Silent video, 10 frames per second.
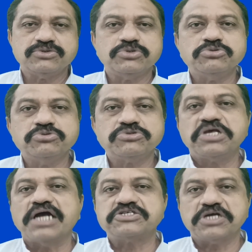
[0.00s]
to
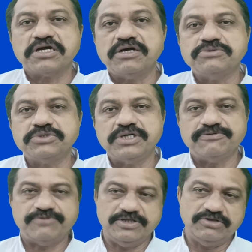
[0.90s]
cash account
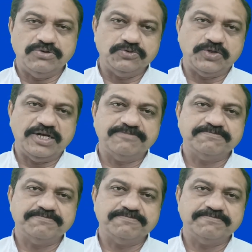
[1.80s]
5000.